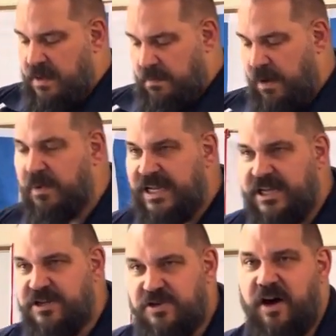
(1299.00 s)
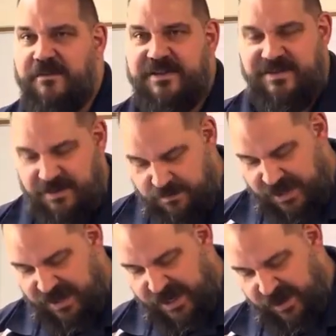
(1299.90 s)
But we need to obviously
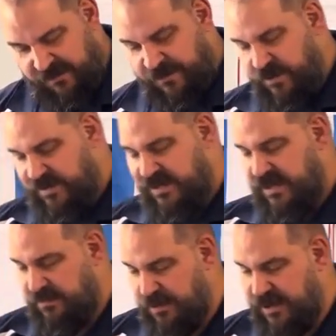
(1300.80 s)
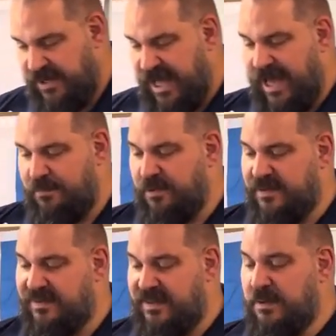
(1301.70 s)
be careful to not
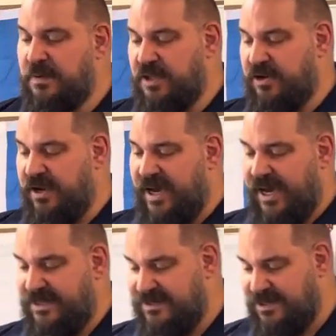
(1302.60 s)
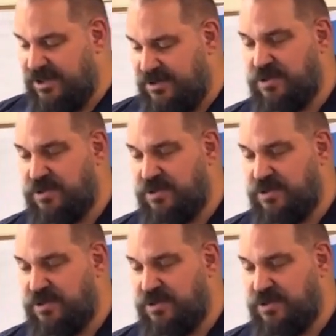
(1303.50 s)
put similar kinds